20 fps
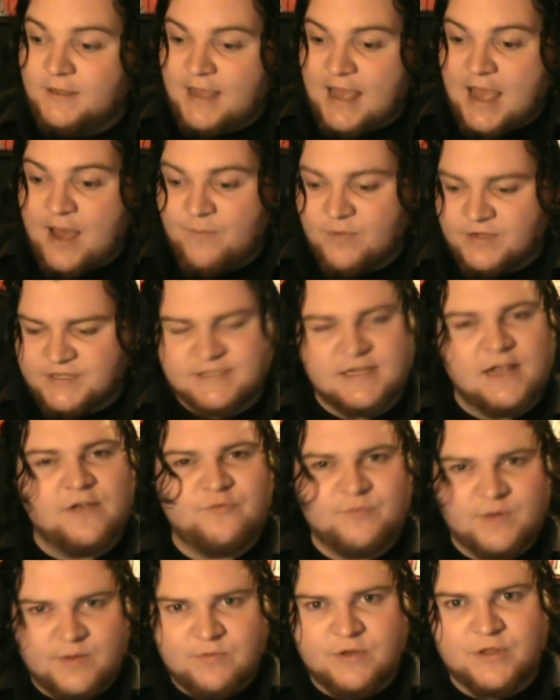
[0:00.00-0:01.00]
And myself
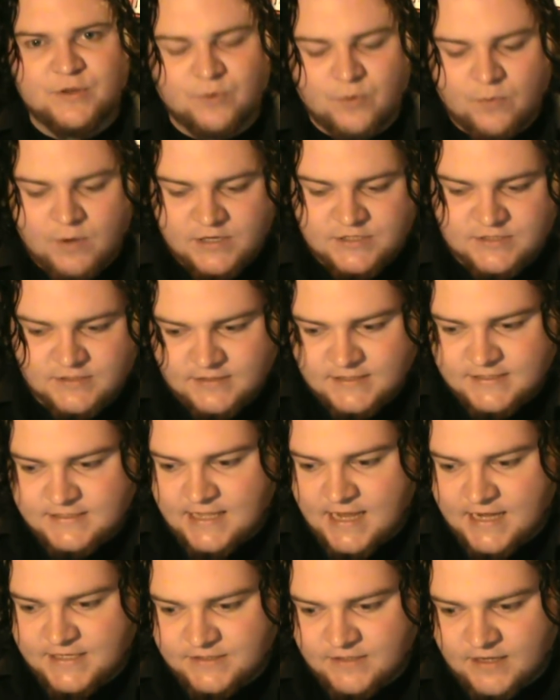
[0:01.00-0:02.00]
and my mother were watching this
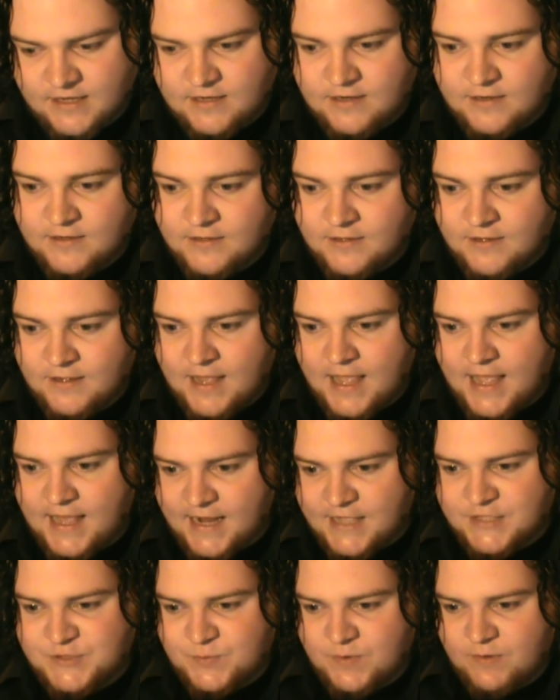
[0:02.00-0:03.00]
last night, and
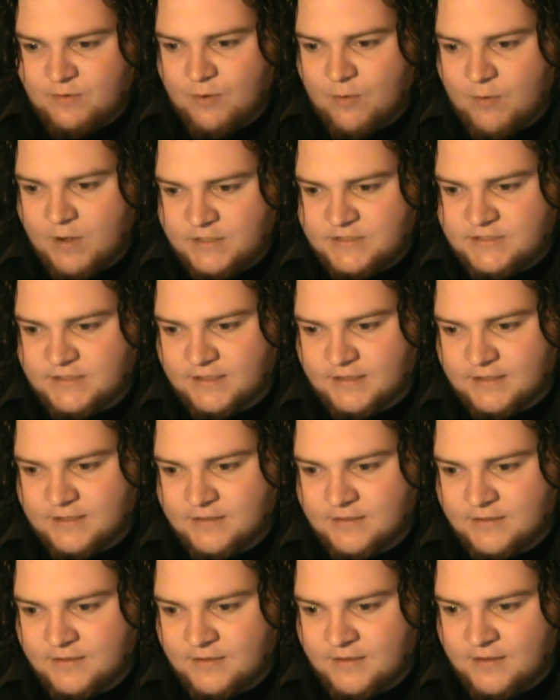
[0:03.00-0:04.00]
as we were watching it,
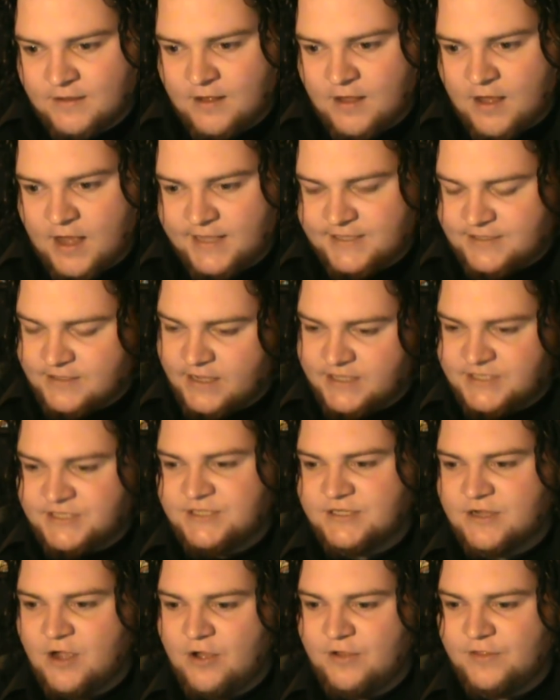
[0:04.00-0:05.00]
I
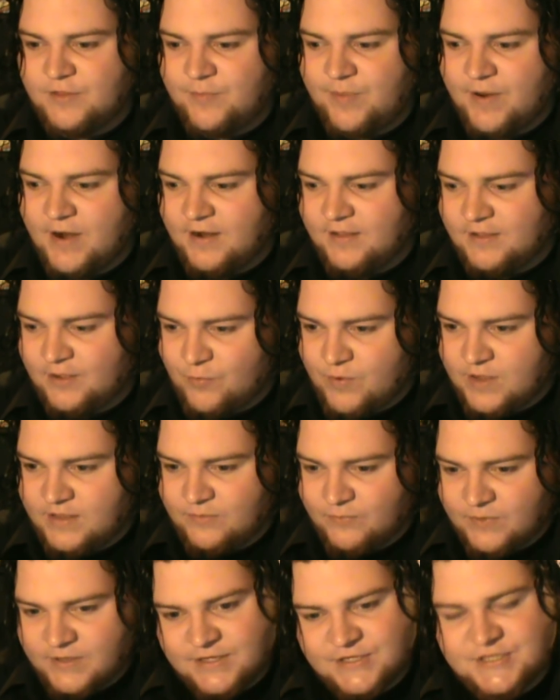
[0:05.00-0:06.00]
saw the part, like,
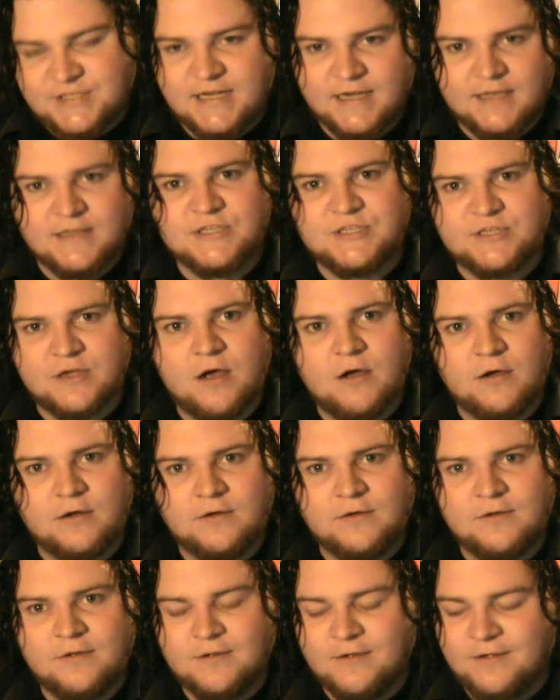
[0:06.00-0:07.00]
when they're singing the song,
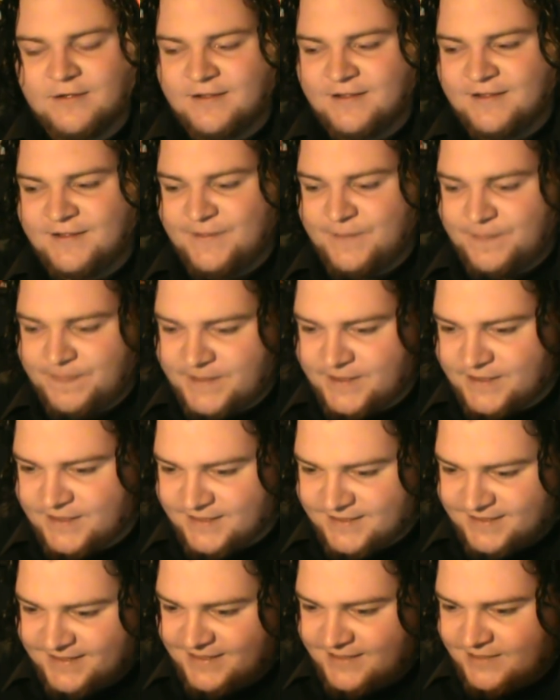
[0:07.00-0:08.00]
they
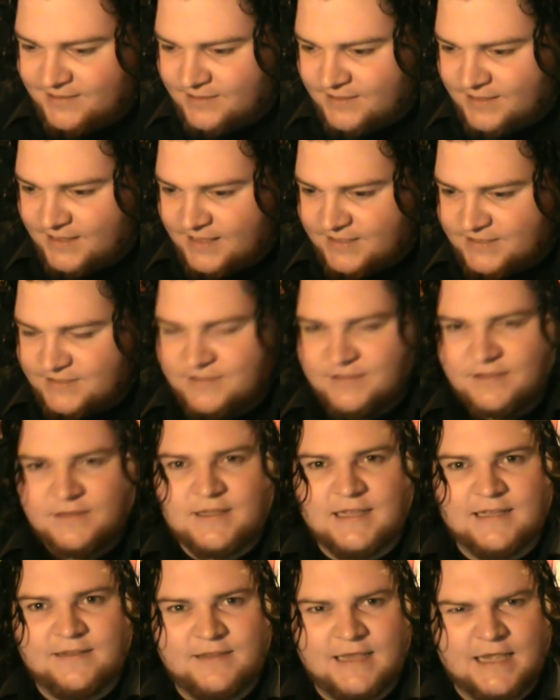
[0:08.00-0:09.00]

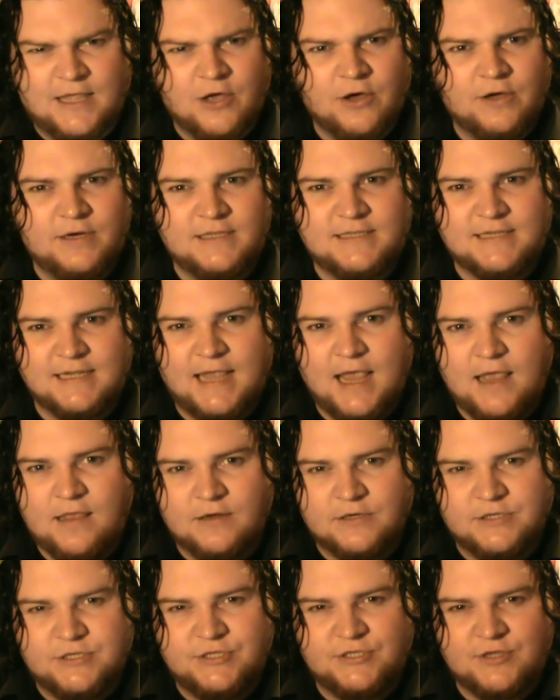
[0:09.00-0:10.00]
cut it
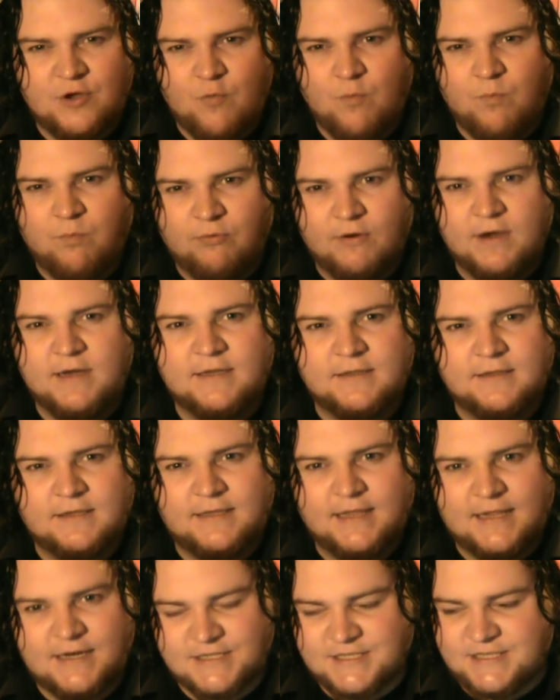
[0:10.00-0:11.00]
together so brilliantly
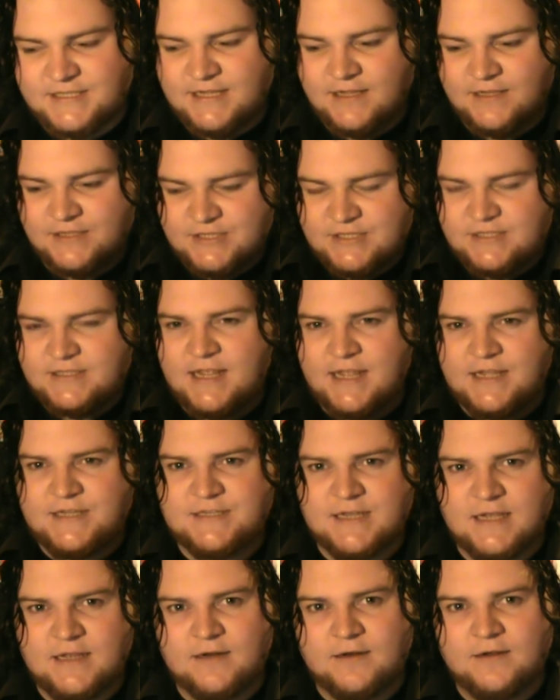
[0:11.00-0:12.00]
that it still
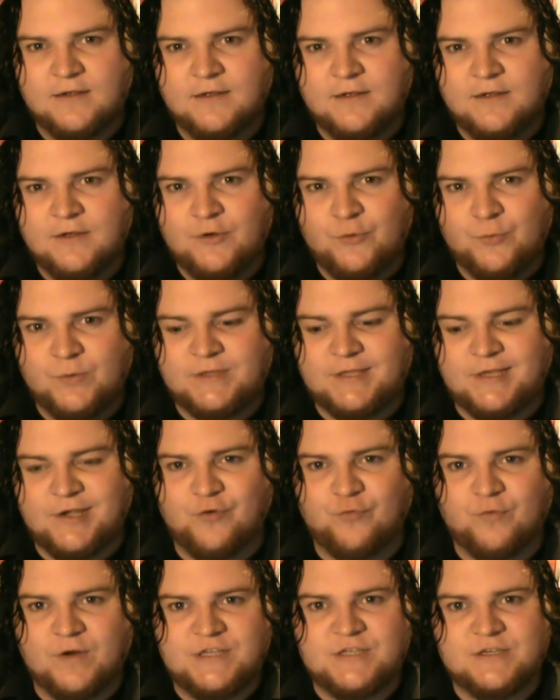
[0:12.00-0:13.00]
sticks in with the
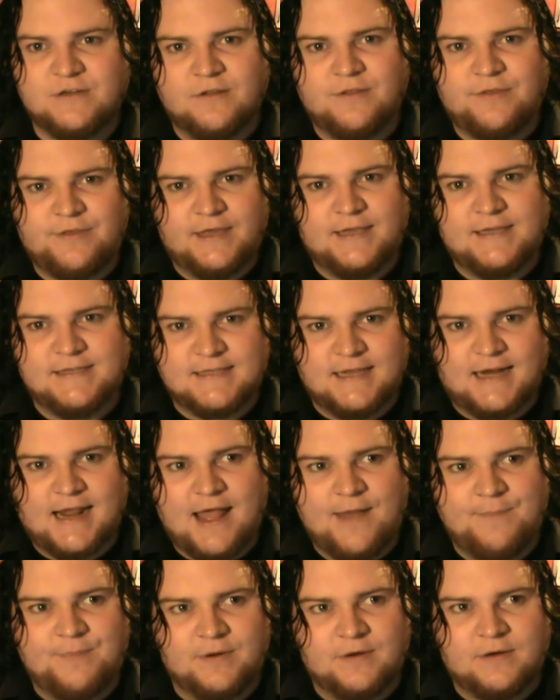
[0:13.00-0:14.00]
original things that
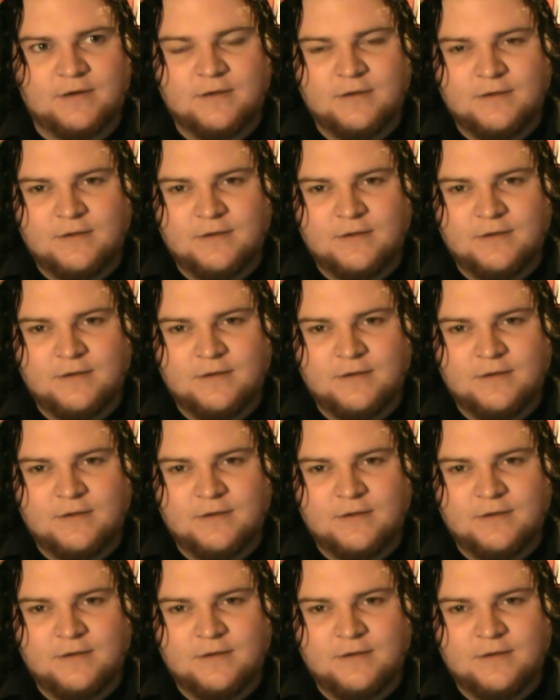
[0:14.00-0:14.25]
happened